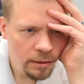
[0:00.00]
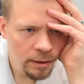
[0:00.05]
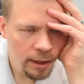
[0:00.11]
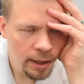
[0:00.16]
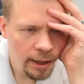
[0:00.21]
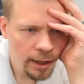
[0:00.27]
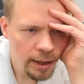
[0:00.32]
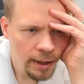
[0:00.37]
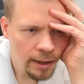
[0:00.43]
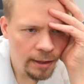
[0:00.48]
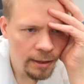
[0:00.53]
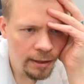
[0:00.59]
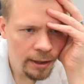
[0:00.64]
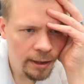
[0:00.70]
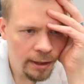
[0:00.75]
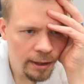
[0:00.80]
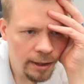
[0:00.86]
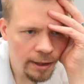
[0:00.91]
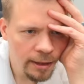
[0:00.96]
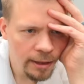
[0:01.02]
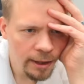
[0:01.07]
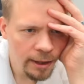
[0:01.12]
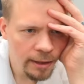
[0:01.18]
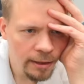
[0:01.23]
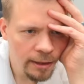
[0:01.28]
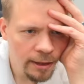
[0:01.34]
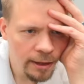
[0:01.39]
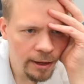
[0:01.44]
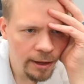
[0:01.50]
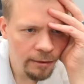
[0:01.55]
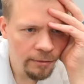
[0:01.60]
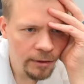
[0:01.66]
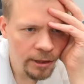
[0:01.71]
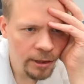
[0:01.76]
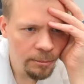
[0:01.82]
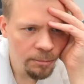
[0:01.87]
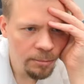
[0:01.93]
and then I can take here
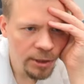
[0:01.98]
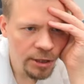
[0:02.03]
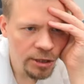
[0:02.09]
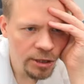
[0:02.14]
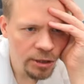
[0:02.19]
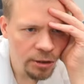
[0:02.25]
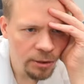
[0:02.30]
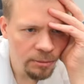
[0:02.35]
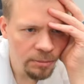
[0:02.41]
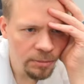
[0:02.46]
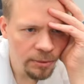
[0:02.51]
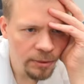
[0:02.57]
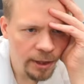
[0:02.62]
with the bishop,